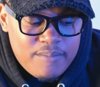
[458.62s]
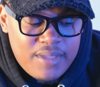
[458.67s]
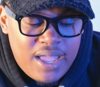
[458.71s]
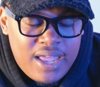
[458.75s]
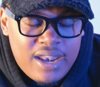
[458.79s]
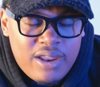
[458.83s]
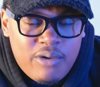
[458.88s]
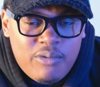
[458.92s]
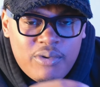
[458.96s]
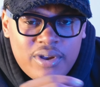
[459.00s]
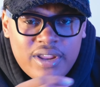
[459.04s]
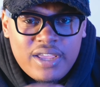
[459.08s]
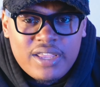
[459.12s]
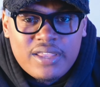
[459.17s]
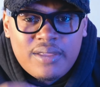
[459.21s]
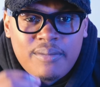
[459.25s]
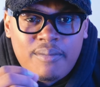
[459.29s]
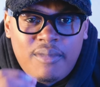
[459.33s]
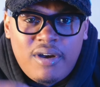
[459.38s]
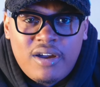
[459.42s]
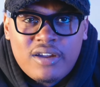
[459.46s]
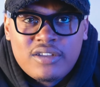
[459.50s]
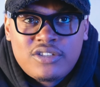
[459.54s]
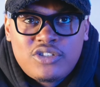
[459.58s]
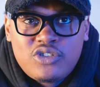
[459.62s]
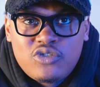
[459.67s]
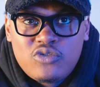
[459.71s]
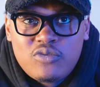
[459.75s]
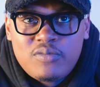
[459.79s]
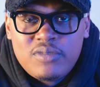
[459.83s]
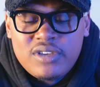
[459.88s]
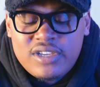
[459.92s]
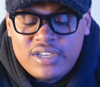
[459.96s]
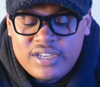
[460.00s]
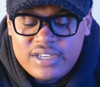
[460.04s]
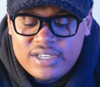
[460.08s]
I didn't want to get the Mark II
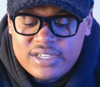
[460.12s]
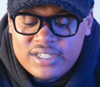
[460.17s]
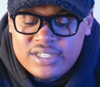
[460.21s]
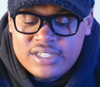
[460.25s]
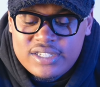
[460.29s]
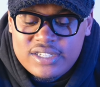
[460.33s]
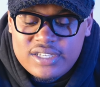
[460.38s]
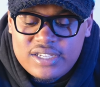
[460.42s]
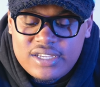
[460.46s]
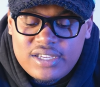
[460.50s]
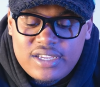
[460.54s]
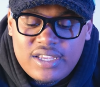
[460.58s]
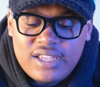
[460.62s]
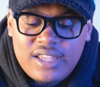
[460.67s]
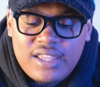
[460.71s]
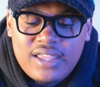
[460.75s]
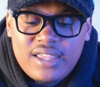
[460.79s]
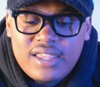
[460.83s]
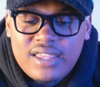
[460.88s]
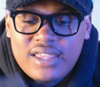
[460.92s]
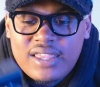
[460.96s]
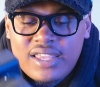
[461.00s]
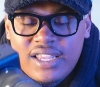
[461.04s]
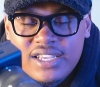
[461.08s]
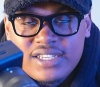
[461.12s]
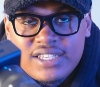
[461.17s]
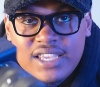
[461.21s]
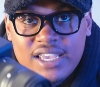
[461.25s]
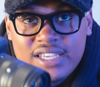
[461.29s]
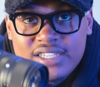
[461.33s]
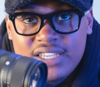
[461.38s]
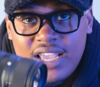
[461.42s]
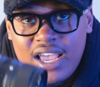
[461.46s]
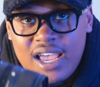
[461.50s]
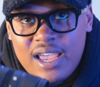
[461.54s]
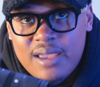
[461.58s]
because this
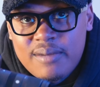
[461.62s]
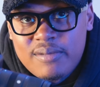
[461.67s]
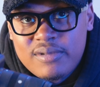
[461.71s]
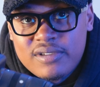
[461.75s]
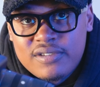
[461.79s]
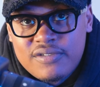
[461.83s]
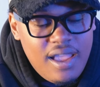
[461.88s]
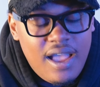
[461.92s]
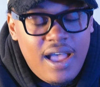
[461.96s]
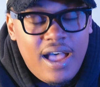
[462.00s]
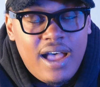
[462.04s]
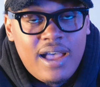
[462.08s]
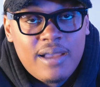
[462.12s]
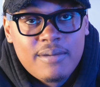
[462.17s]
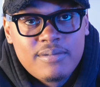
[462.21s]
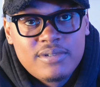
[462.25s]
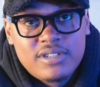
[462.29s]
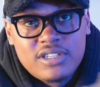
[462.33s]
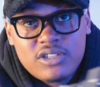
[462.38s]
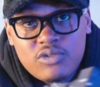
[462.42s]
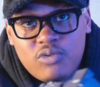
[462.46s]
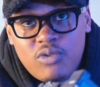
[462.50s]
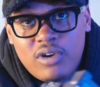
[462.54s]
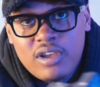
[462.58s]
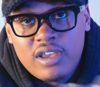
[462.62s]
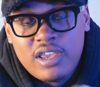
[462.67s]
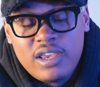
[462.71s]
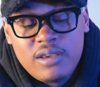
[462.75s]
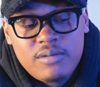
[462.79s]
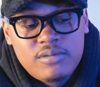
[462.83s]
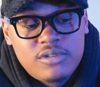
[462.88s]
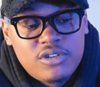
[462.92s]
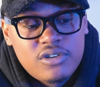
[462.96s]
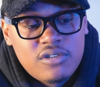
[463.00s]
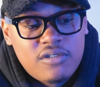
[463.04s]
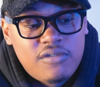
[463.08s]
has IBIS. IBIS is what
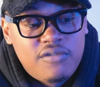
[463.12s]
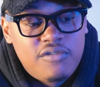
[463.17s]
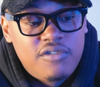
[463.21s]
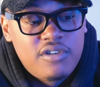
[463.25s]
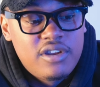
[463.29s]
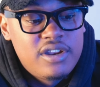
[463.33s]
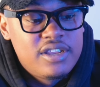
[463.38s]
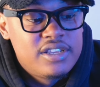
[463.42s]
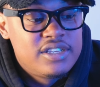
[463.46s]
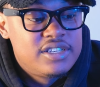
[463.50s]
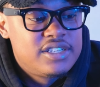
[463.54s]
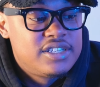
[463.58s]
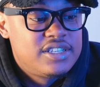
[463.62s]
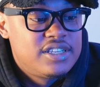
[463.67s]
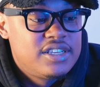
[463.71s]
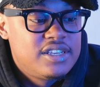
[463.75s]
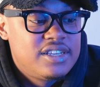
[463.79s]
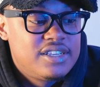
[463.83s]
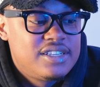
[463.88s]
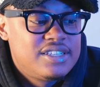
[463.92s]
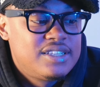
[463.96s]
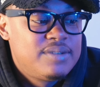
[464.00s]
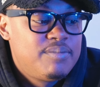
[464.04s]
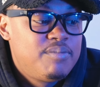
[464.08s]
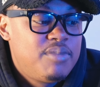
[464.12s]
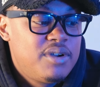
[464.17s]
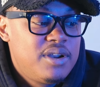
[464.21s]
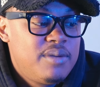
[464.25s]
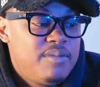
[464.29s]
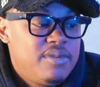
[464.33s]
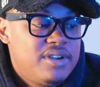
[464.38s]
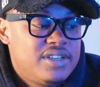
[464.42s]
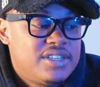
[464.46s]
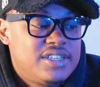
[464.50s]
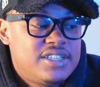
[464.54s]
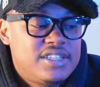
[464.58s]
keeps your footage pretty
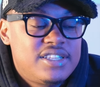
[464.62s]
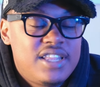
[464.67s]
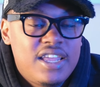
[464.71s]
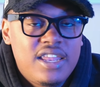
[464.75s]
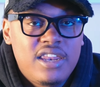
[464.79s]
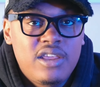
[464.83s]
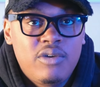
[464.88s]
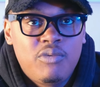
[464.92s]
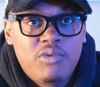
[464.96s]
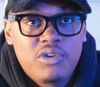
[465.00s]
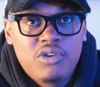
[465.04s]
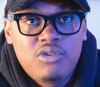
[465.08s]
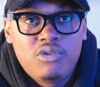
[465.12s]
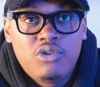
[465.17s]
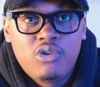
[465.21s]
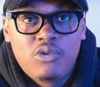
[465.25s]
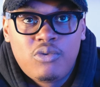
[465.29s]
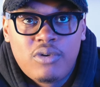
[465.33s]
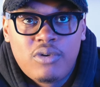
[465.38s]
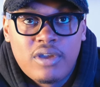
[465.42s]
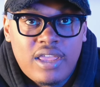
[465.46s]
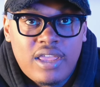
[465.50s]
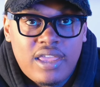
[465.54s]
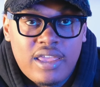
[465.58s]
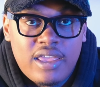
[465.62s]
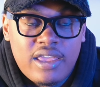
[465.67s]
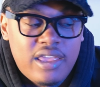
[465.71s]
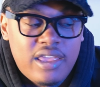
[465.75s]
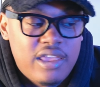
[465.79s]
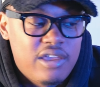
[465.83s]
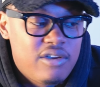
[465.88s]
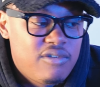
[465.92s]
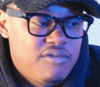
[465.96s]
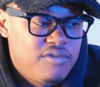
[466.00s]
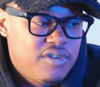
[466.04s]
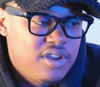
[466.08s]
much steady when you're doing
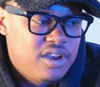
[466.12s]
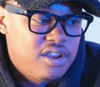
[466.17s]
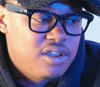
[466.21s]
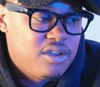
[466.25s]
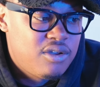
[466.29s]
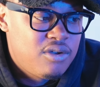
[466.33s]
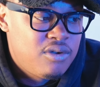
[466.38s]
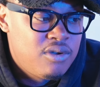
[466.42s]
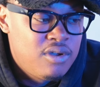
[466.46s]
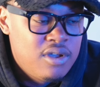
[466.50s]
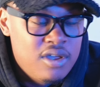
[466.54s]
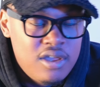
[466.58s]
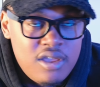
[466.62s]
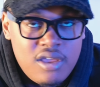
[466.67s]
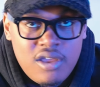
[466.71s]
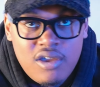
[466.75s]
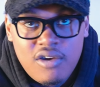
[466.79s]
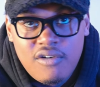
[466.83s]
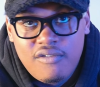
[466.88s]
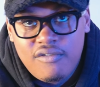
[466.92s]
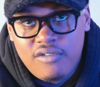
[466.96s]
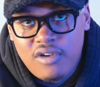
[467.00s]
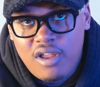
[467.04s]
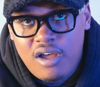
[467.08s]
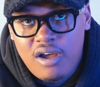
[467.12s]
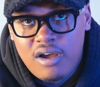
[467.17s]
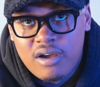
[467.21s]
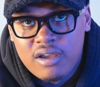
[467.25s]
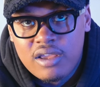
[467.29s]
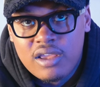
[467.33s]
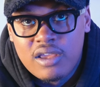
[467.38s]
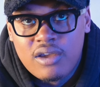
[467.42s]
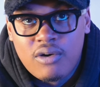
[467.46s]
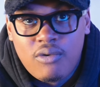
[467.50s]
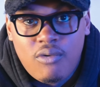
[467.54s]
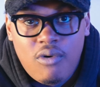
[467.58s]
handheld video.
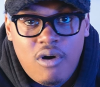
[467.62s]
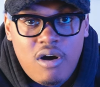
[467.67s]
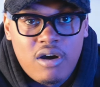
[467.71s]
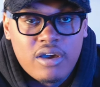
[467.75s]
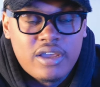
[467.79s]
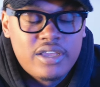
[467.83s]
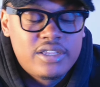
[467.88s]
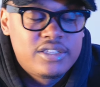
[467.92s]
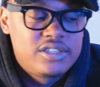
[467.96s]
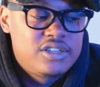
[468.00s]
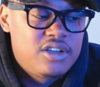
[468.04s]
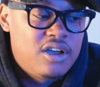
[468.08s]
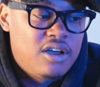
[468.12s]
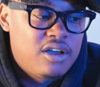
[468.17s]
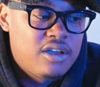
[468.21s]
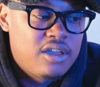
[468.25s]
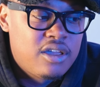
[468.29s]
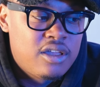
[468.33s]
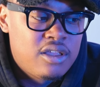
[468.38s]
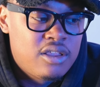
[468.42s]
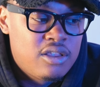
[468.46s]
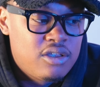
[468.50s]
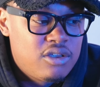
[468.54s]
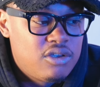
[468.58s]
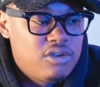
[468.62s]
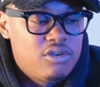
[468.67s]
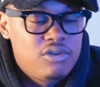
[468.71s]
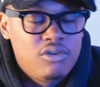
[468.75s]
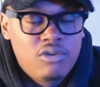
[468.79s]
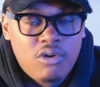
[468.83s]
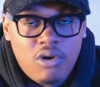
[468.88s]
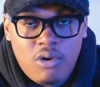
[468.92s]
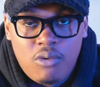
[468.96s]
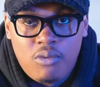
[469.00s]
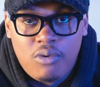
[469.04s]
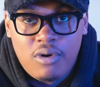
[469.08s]
Vlogging, walking, talking, you're
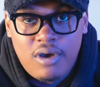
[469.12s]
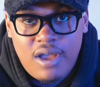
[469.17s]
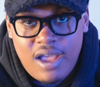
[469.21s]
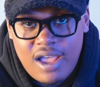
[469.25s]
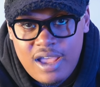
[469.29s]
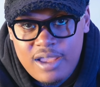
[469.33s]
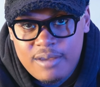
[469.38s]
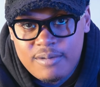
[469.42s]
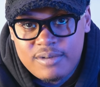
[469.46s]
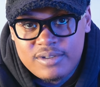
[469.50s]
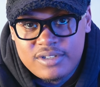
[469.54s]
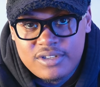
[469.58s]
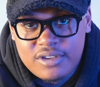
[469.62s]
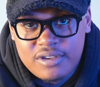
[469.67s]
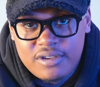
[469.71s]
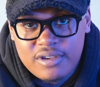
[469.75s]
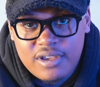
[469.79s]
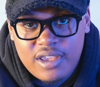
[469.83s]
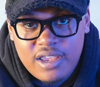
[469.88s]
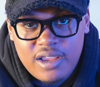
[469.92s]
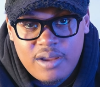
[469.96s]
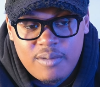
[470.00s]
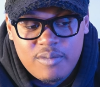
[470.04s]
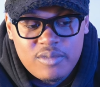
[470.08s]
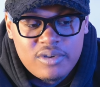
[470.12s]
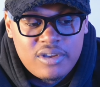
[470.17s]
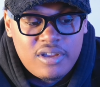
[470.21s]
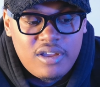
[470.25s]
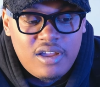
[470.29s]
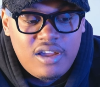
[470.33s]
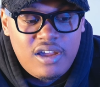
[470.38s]
going to want IBIS on your camera.